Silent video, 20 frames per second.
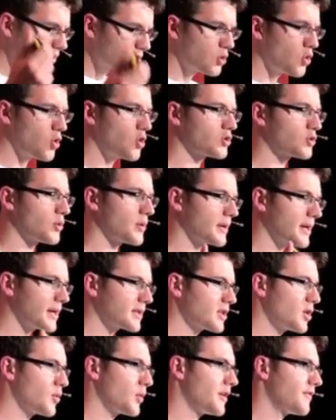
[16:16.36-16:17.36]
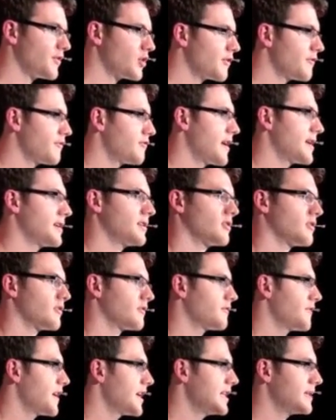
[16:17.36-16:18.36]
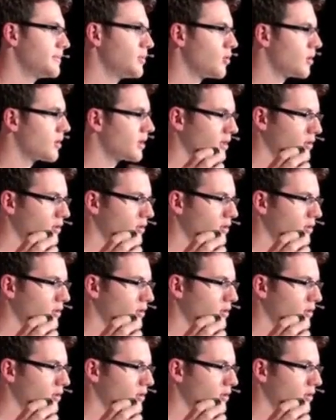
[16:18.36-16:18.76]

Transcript: talk to them, get to know one. If you've got a friend on Facebook